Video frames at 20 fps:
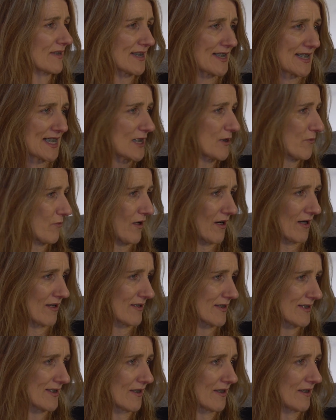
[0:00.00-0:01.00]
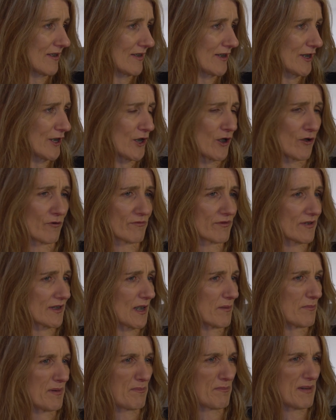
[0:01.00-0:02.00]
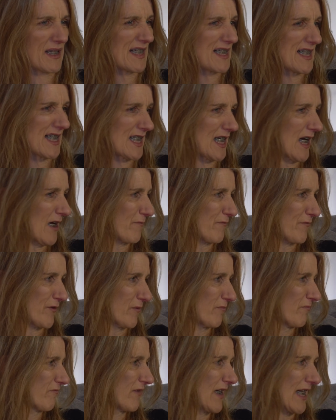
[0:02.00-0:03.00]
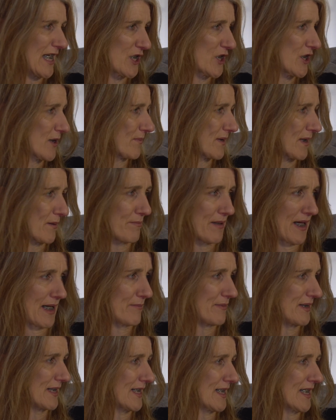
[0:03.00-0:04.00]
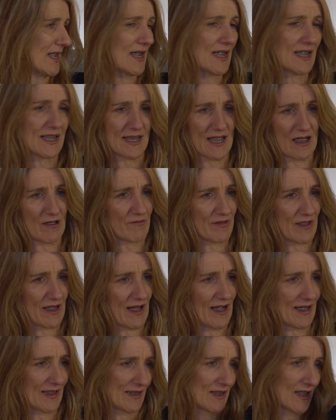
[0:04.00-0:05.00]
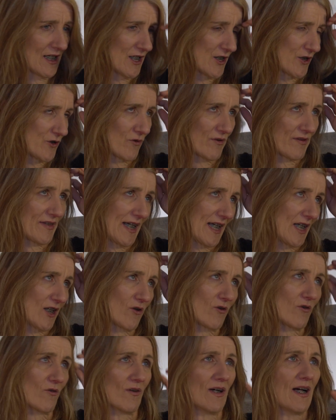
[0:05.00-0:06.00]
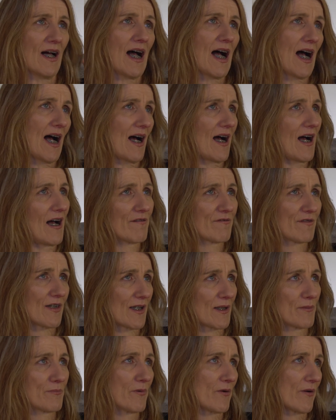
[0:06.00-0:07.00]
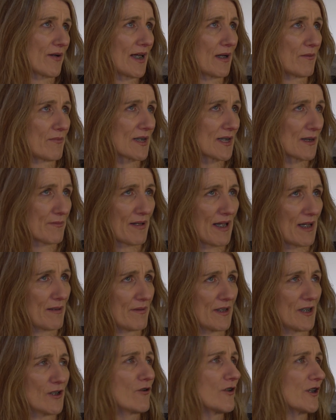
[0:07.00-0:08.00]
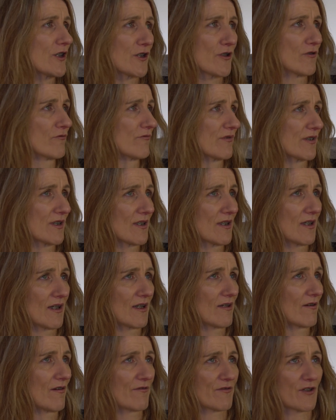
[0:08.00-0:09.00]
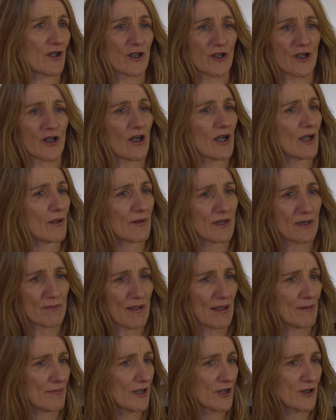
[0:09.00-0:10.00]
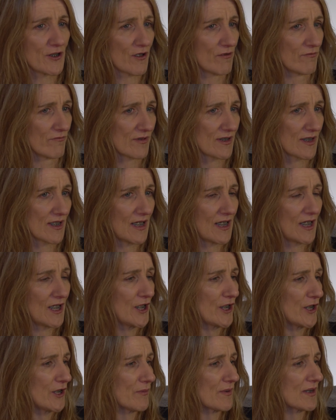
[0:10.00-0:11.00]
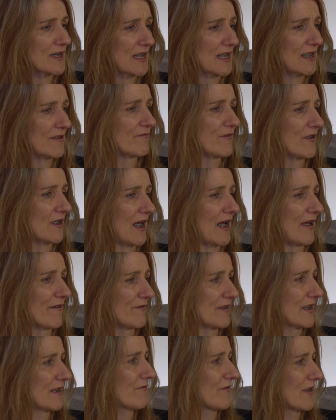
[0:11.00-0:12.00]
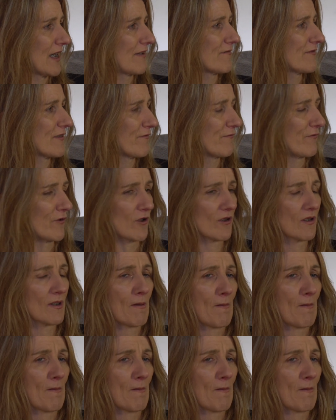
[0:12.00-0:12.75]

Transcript: see the world. There'll be plenty of time for relationships and babies down the line. Don't think, oh, I've got a boy, I want a baby. No, you don't. And I've got a girl, I want a baby. You don't. You want to live your life and live your life to the full.